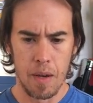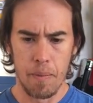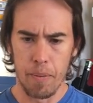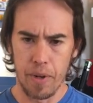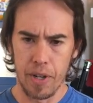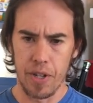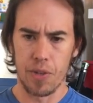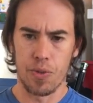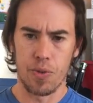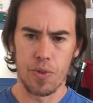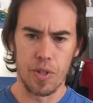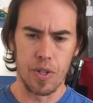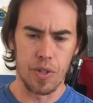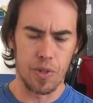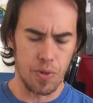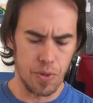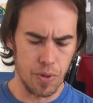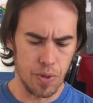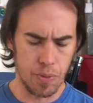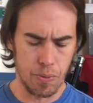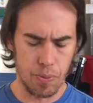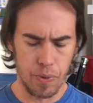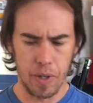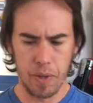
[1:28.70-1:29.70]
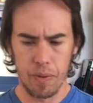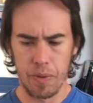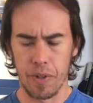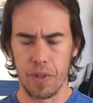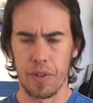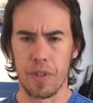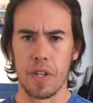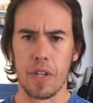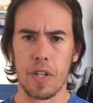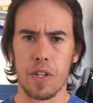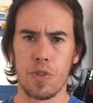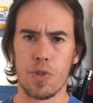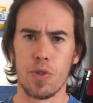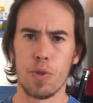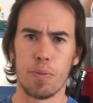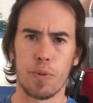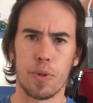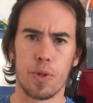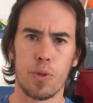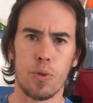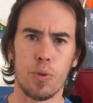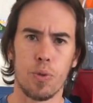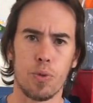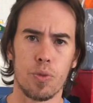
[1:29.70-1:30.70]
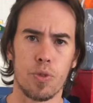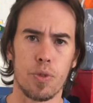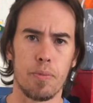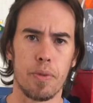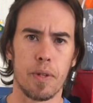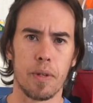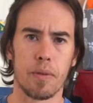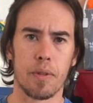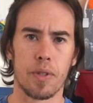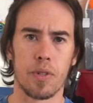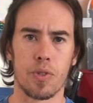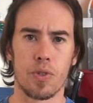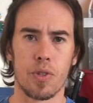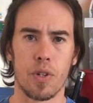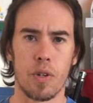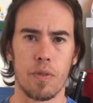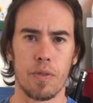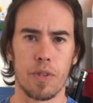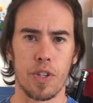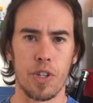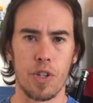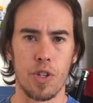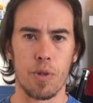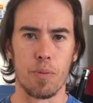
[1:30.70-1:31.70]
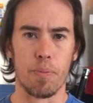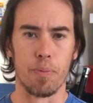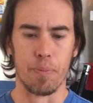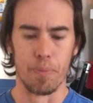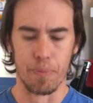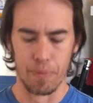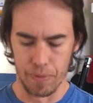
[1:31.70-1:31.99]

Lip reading: but it's well worth it. It's super cool to be able to solve a cube,